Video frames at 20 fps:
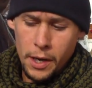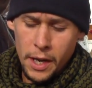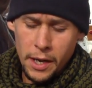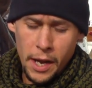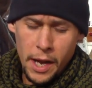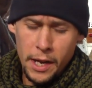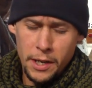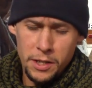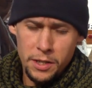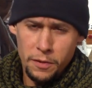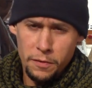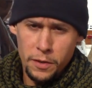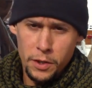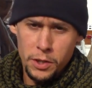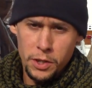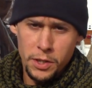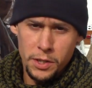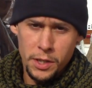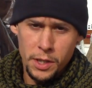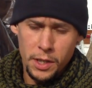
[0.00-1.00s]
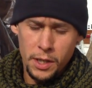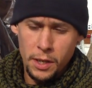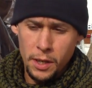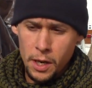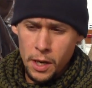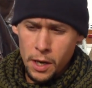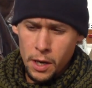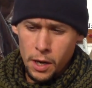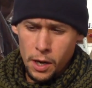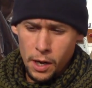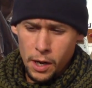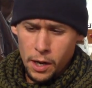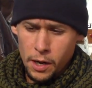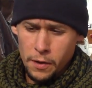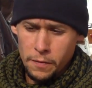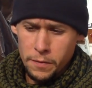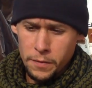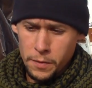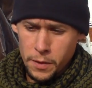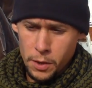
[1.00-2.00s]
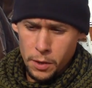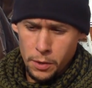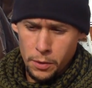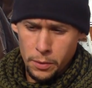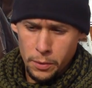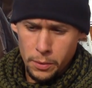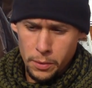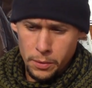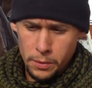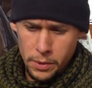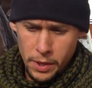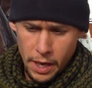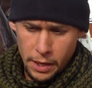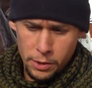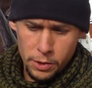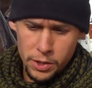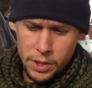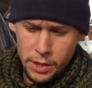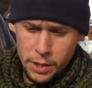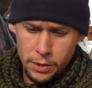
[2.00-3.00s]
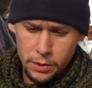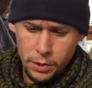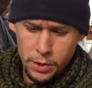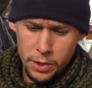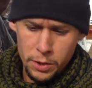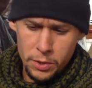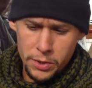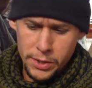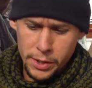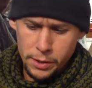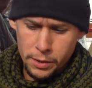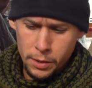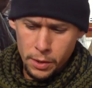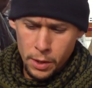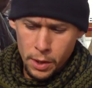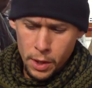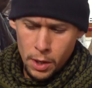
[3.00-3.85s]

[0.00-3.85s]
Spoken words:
enhance efficiency of, you know, the energy that they're using,